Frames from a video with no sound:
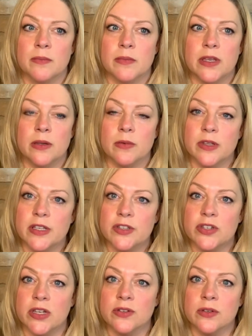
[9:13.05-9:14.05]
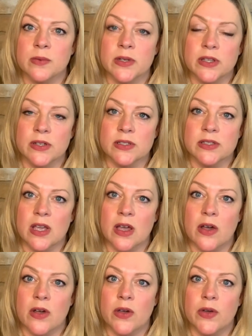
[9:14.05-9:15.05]
being really gentle with
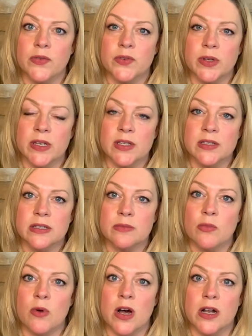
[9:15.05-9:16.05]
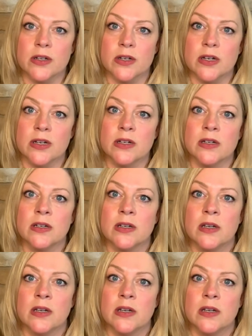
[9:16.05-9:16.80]
yourself, drinking some water.